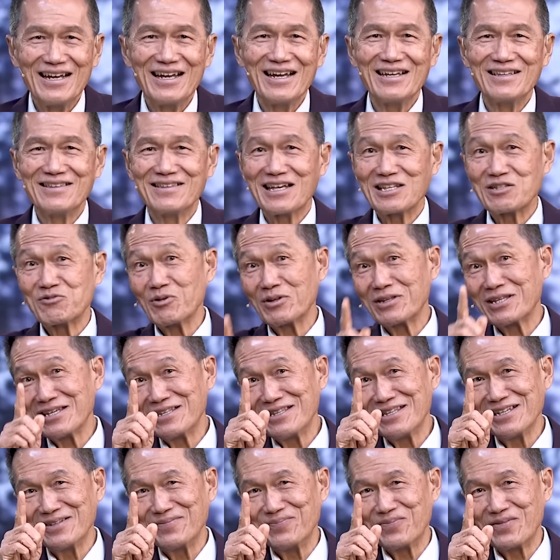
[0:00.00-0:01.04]
And that's what he
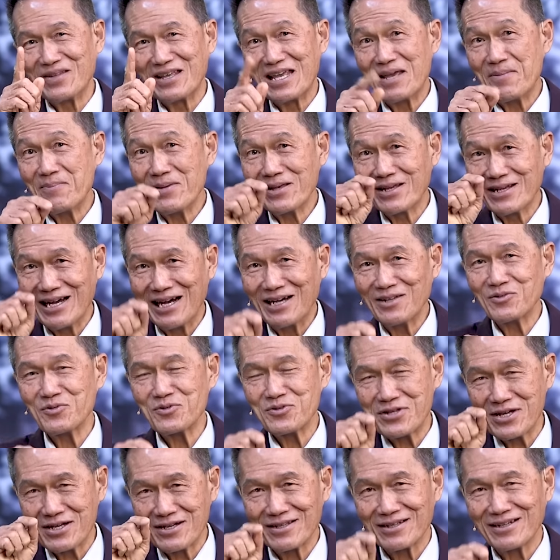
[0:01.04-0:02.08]
did. He began to
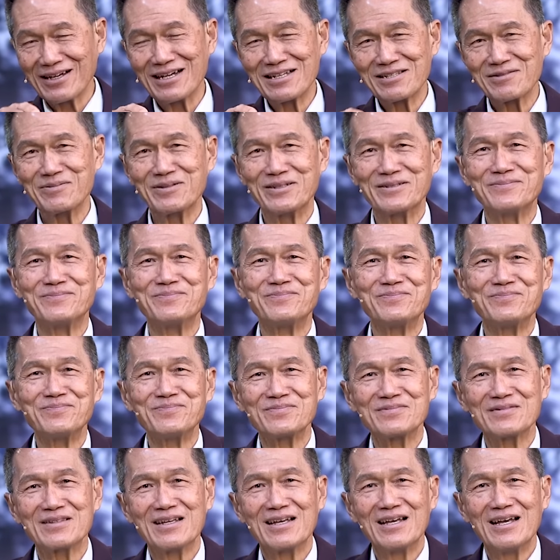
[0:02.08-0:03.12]
share the gospel.
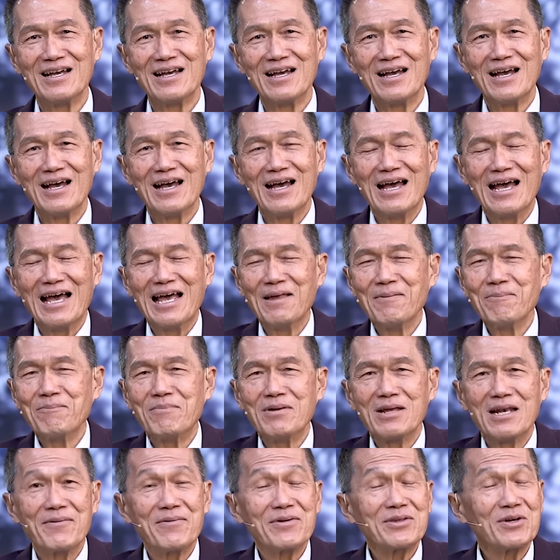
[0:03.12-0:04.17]
And
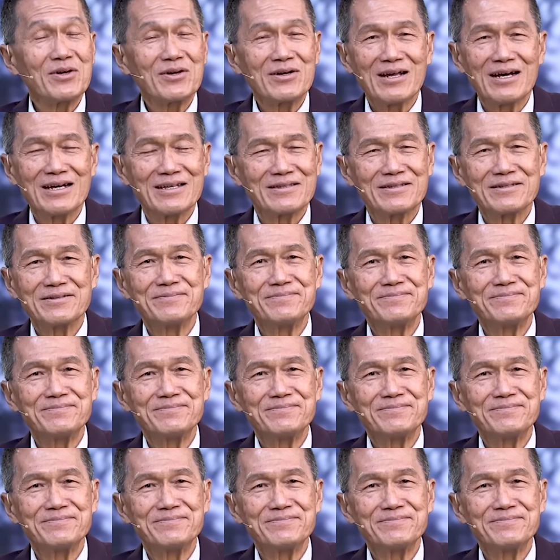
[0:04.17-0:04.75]
believe it or not,